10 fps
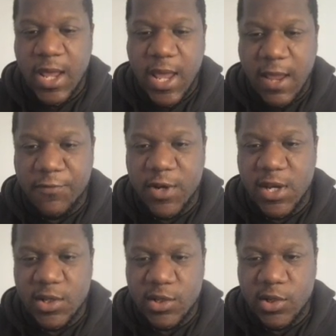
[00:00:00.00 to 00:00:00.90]

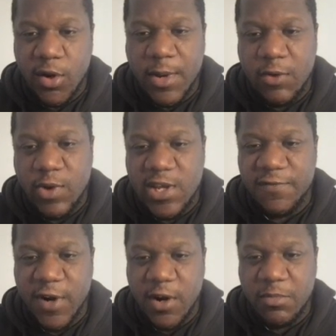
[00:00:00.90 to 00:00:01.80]
Every time they reach
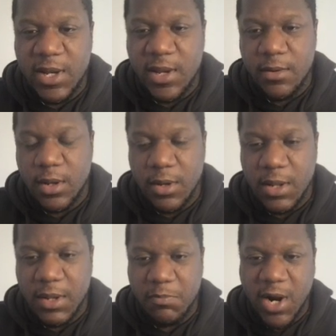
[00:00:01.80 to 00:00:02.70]
5 million
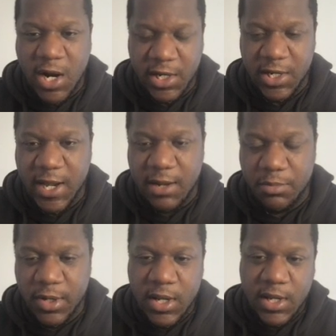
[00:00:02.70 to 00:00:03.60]
uh, in market
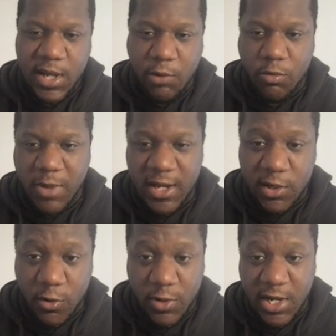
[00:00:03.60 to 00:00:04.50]
cap, they will make a
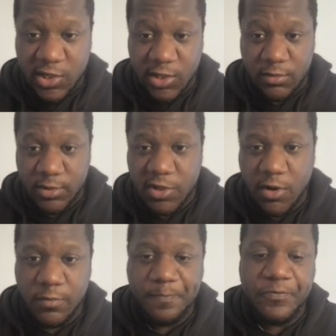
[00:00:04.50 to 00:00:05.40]
donation.
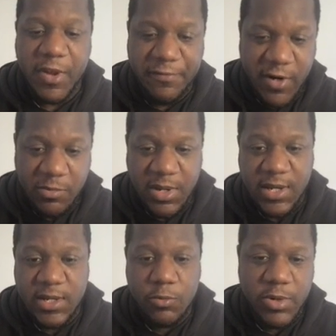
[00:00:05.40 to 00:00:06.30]
So at 5
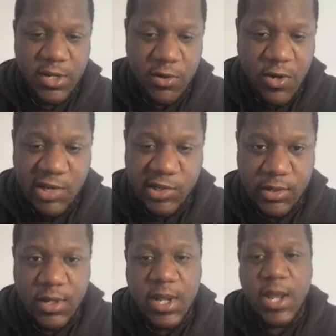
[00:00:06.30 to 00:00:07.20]
million, there'll be a
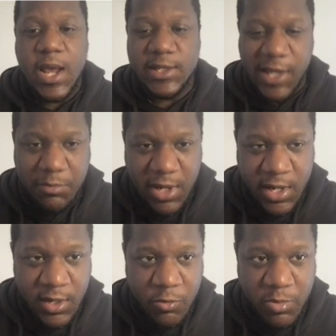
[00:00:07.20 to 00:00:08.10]
donation. At 10
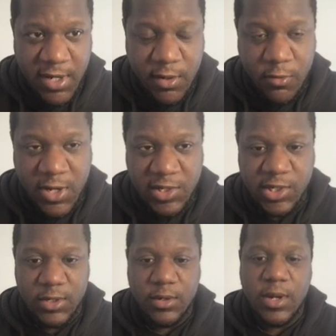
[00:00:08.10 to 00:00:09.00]
million, there'll be a
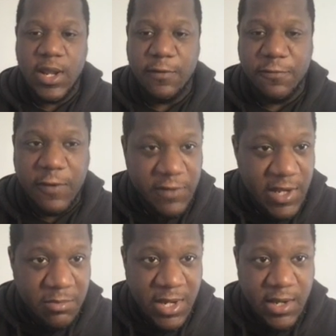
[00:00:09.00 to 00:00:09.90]
donation. At
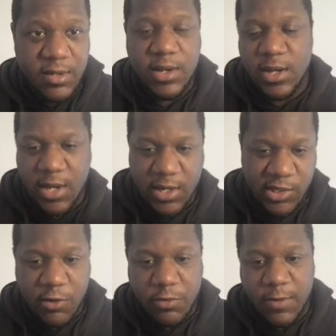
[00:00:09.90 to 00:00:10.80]
15 million, and, and
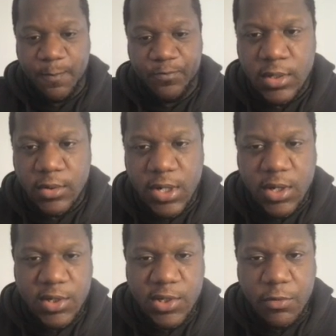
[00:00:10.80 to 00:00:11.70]
so on. All right,
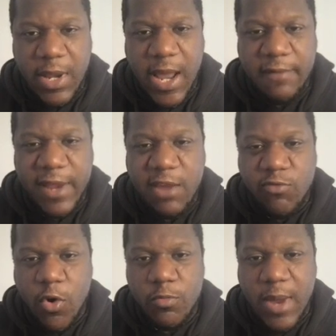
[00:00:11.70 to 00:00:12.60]
guys, so we have a
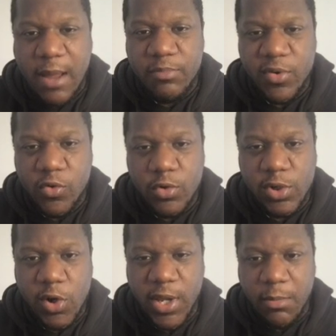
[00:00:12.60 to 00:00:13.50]
roadmap or
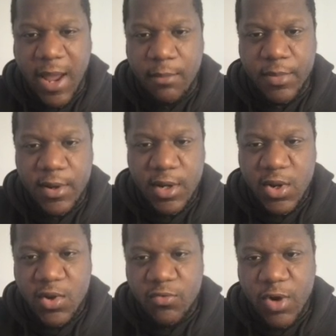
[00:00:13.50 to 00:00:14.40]
doggy map
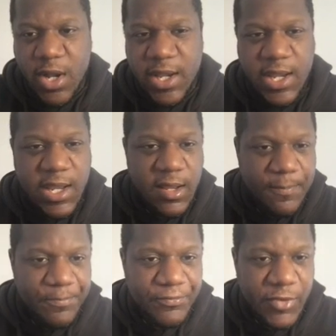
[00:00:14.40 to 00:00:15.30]
right here.
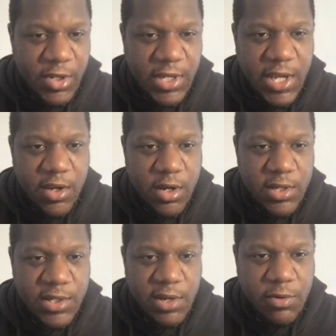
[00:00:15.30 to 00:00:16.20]
Okay,
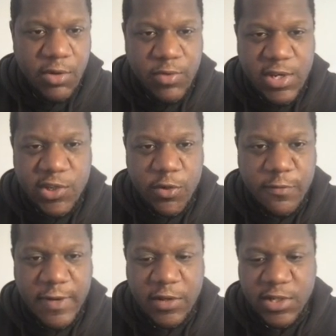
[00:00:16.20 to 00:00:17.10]
guys, so they want to reach
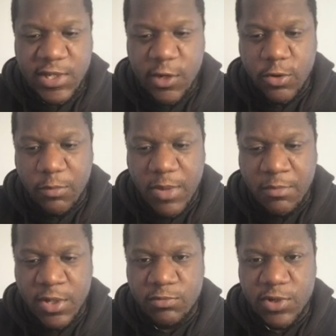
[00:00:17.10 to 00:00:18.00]
2,000 Telegram
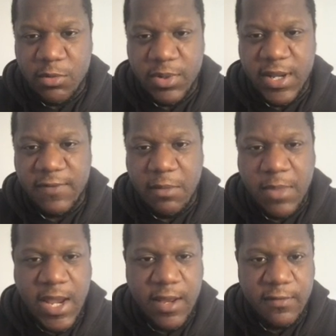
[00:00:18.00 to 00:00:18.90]
members, which I believe they
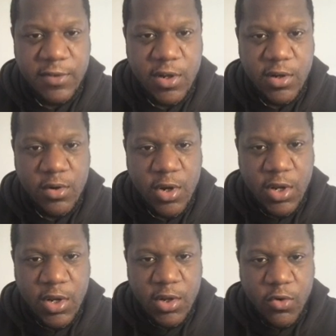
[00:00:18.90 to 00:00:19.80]
may have done,
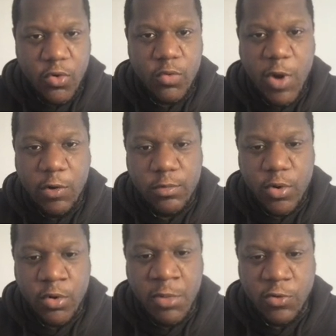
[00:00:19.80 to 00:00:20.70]
or, well,
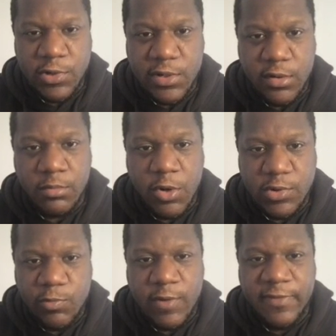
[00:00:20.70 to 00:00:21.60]
almost,
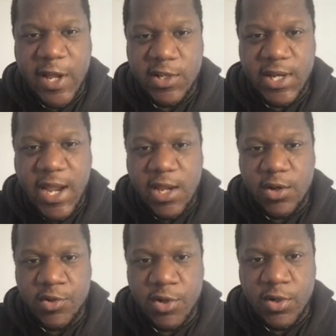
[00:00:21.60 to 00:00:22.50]
almost,
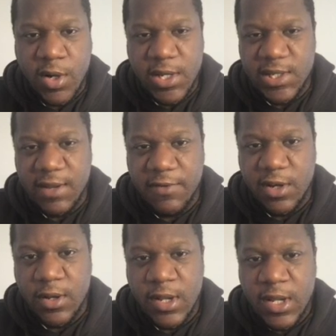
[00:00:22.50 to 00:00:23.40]

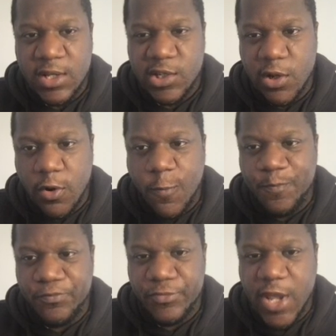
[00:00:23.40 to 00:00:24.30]
1,897. So
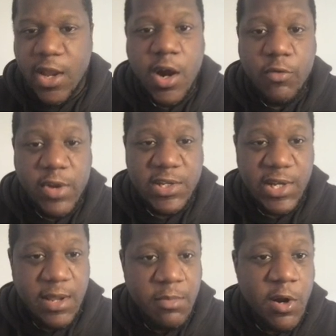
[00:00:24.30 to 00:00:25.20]
they are reaching
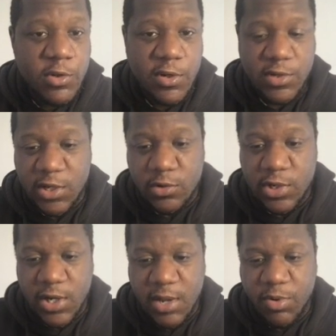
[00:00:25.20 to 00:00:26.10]
their milestones. It looks
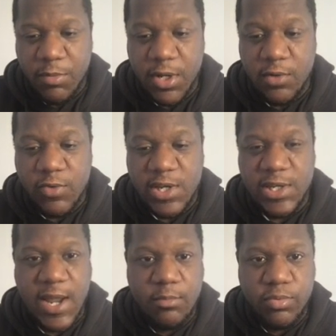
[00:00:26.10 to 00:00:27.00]
like they're probably going to reach
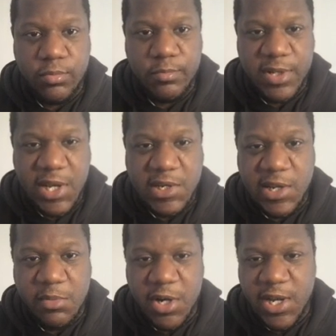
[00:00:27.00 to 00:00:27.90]
that potentially
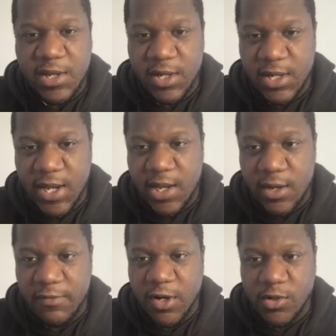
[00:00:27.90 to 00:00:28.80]
by the end of the day
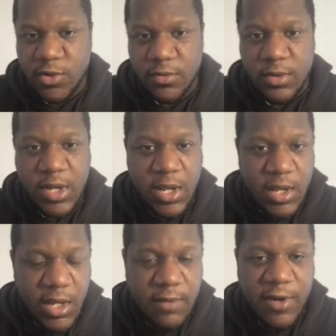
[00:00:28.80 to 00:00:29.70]
another 100
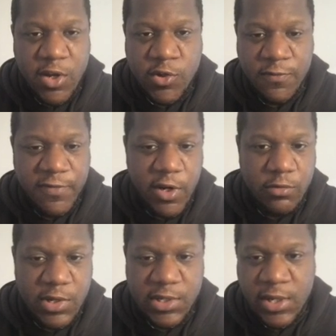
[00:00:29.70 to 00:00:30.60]
another 100
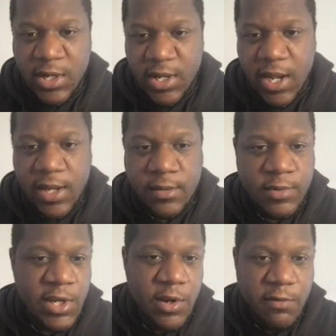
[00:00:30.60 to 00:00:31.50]
followers and
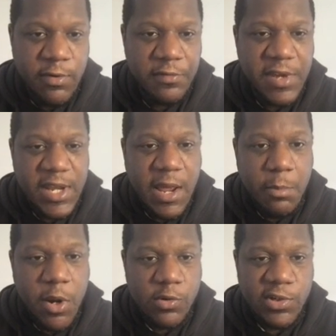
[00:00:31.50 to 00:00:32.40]
you know they would have hit that
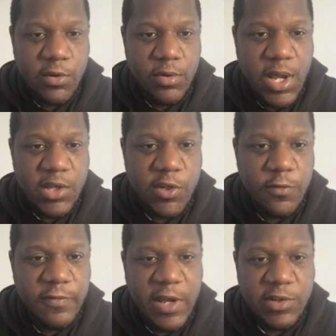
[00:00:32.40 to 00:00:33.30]
milestone at
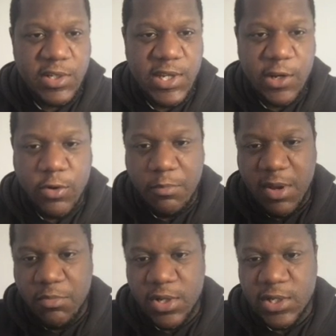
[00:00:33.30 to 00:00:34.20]
2000 telegram
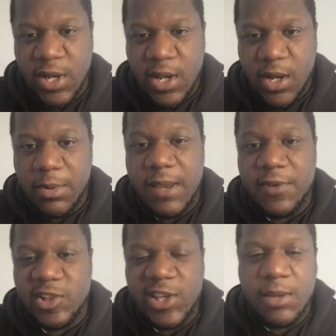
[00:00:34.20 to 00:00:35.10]
members i believe
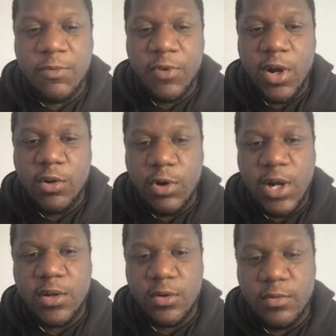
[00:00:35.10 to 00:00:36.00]
your team have got quite
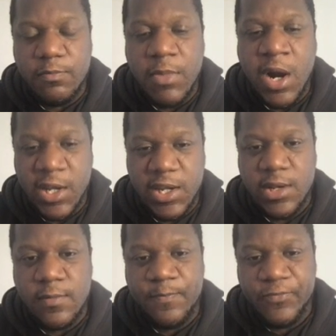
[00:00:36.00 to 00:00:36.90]
a good
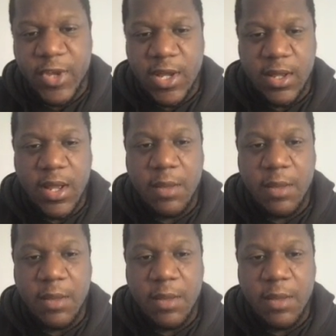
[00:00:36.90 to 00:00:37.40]
marketing uh, uh,